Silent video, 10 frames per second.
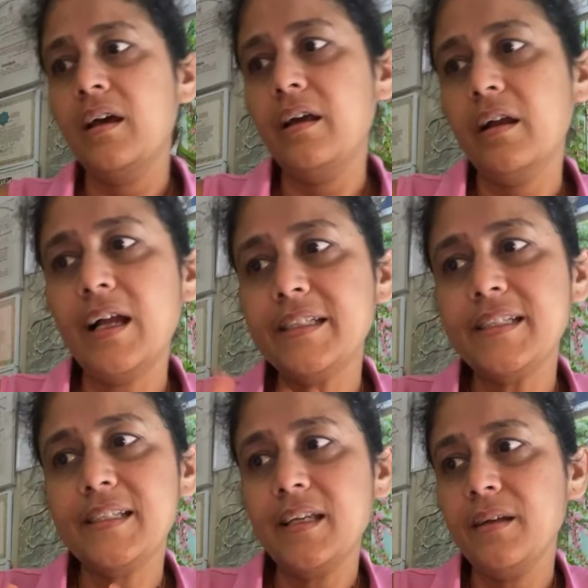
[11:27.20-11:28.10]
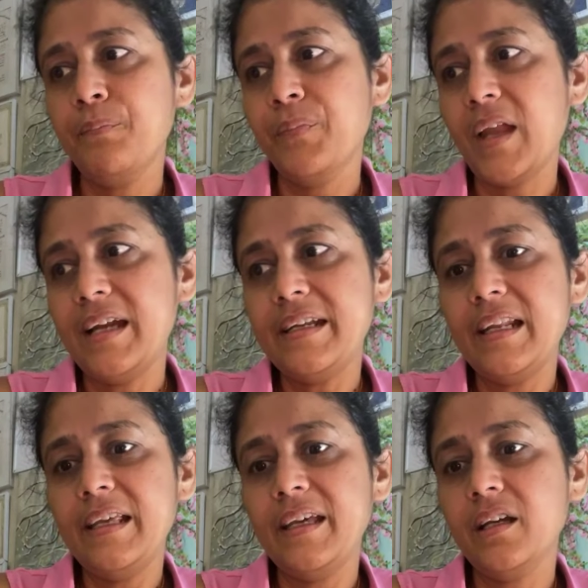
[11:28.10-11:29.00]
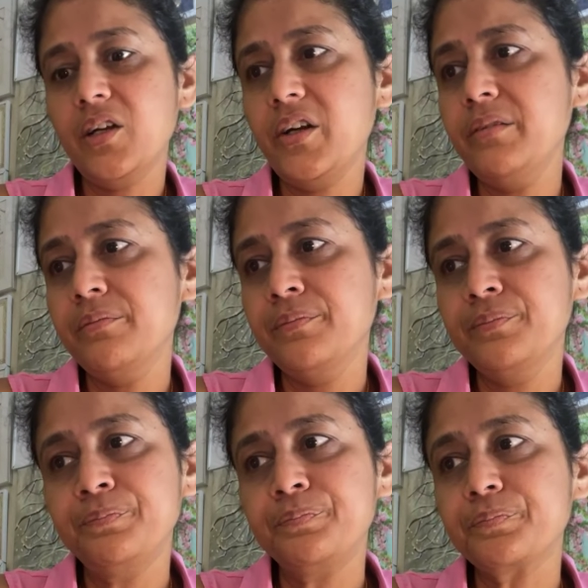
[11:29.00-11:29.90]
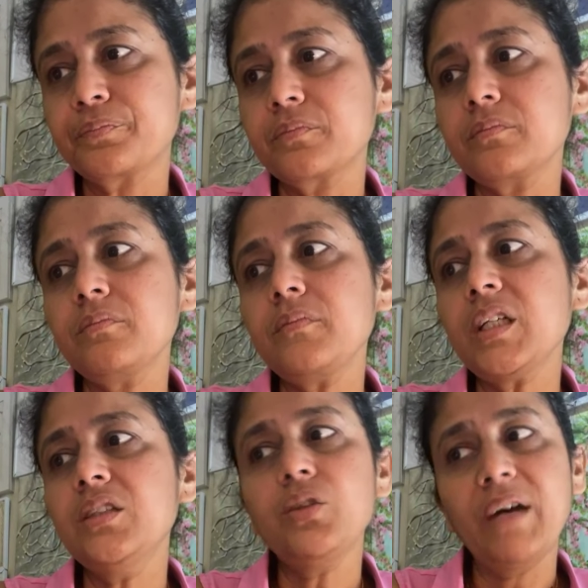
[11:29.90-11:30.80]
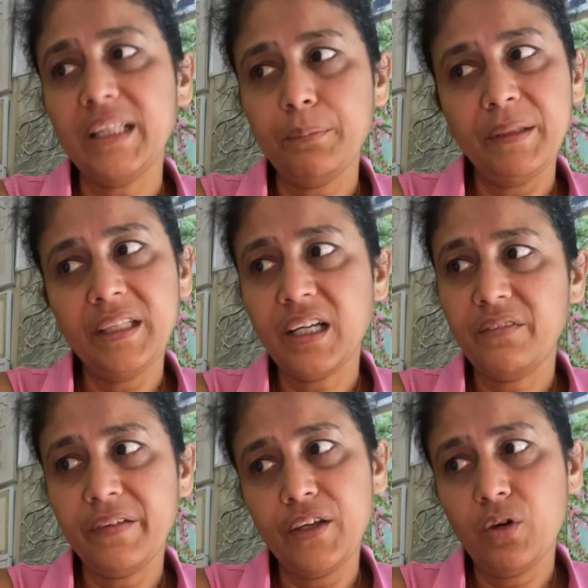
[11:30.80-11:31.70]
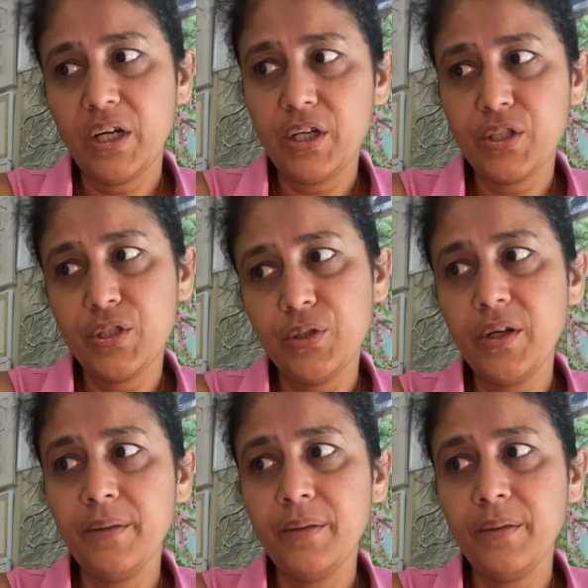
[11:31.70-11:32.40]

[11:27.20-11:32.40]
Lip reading: Got it, sir? Until here, good? So Vata, Pitta, Kapha, you understood?